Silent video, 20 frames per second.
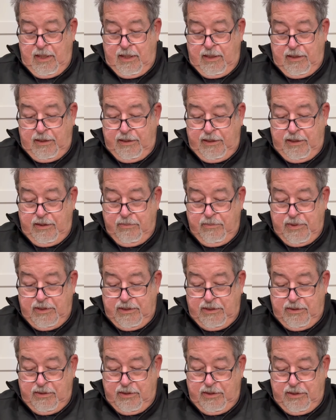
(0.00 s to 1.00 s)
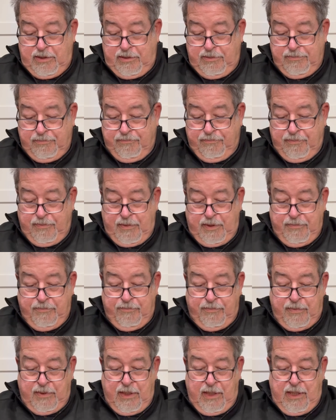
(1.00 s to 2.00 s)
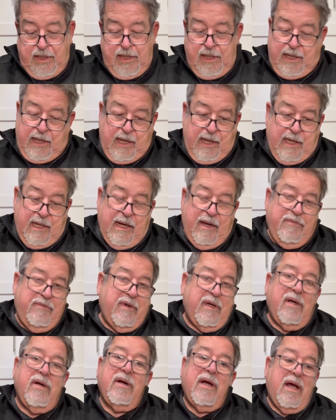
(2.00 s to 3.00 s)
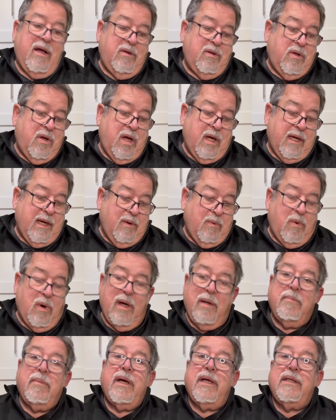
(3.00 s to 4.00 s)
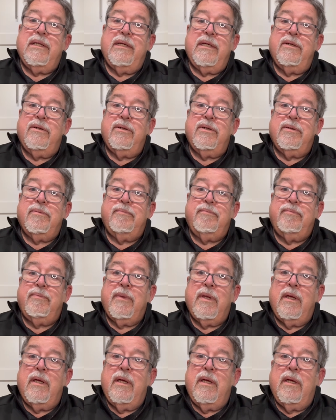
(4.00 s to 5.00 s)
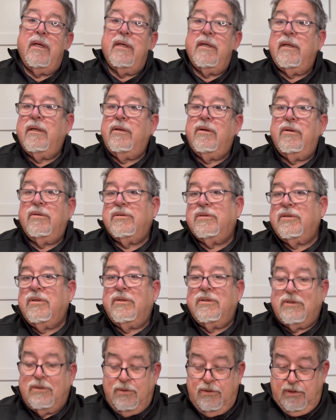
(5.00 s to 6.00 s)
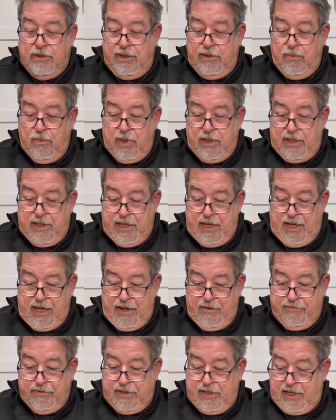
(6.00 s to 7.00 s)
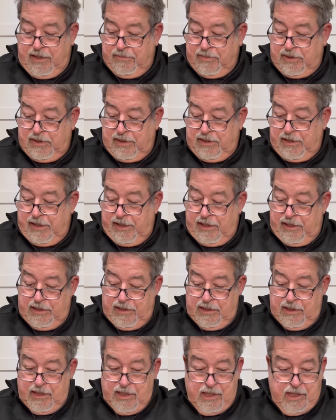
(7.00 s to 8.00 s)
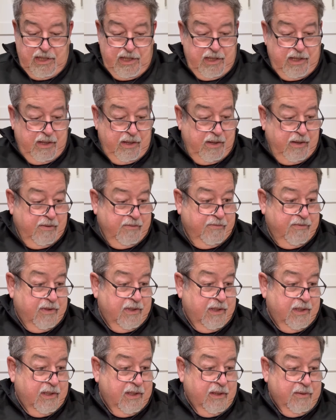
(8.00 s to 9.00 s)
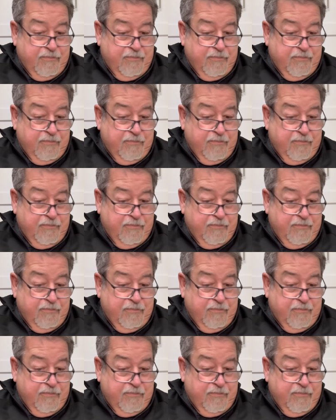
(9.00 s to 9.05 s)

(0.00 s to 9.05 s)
leader material, and I figure how long I want my leader. You know, so it's usually 1.5 times the length of the